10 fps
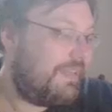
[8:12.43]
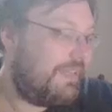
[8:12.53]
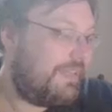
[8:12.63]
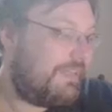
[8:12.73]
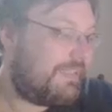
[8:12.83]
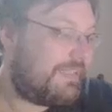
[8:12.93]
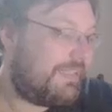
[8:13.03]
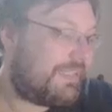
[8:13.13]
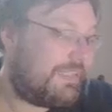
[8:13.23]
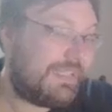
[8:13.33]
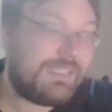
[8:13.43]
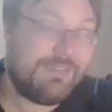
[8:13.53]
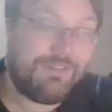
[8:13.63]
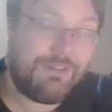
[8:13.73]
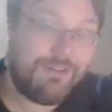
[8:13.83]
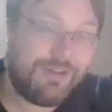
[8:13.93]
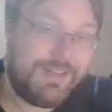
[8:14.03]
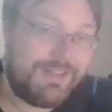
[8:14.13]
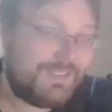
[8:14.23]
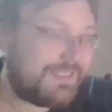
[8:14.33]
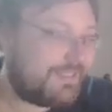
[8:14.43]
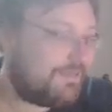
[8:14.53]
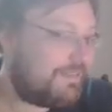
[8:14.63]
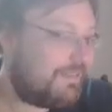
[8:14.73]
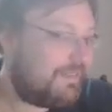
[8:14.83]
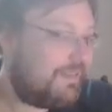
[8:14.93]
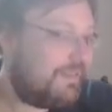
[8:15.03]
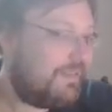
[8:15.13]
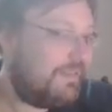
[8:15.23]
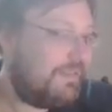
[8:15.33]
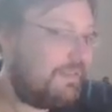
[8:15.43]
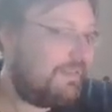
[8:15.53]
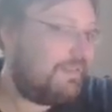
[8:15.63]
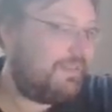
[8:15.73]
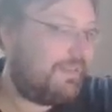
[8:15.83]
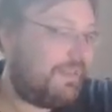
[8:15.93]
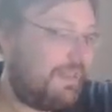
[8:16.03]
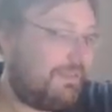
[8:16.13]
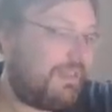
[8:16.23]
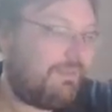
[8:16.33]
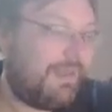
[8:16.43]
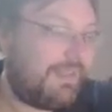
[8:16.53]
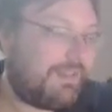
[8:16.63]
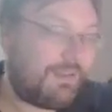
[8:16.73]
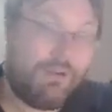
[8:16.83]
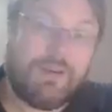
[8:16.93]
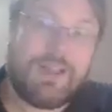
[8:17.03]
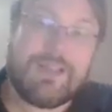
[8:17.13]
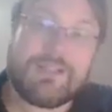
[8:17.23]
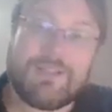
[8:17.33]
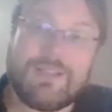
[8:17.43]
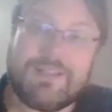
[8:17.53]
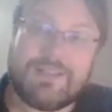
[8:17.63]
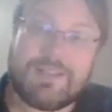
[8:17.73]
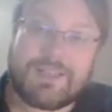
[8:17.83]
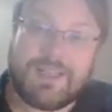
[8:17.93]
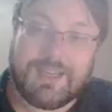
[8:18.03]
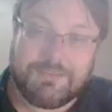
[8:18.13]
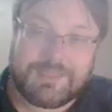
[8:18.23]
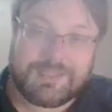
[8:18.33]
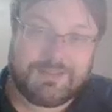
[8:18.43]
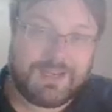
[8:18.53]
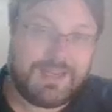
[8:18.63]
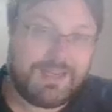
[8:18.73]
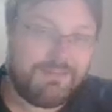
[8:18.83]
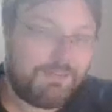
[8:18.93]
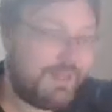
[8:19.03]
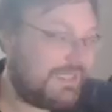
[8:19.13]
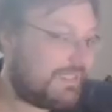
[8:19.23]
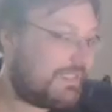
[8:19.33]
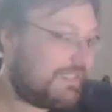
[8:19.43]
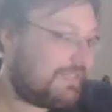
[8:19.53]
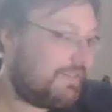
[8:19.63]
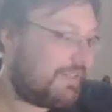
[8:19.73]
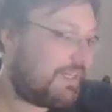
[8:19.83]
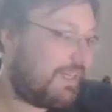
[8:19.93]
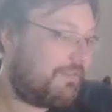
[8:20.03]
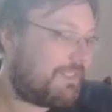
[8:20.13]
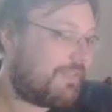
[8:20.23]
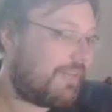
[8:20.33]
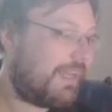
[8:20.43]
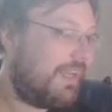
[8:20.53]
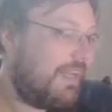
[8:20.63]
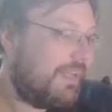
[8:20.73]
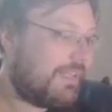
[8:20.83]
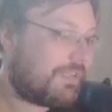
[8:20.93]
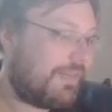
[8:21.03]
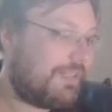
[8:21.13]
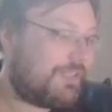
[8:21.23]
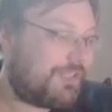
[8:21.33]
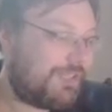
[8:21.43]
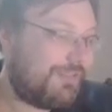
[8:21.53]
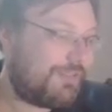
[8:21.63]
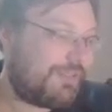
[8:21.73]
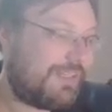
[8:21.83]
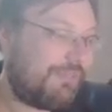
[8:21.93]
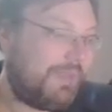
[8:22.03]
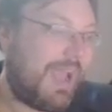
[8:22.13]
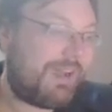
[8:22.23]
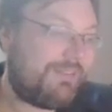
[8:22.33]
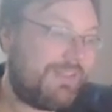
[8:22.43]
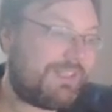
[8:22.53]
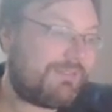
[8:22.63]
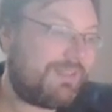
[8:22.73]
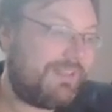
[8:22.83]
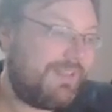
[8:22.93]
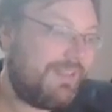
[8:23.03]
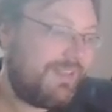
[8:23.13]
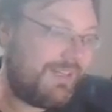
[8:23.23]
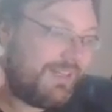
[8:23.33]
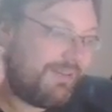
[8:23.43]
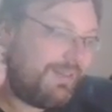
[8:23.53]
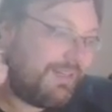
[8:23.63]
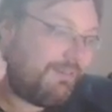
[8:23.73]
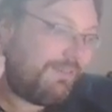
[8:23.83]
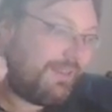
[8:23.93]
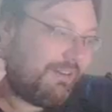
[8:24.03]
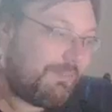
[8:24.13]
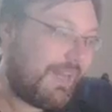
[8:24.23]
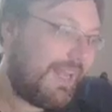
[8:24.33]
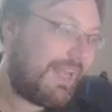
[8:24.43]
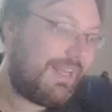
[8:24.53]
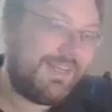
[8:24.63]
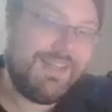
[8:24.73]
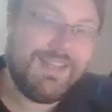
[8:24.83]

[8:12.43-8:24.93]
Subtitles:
Here's the 6 of accordions. And by the way, the accordions are the cups, right? It replaces the suit of the cups. So that's why there's children in the back on this one, in the field playing, and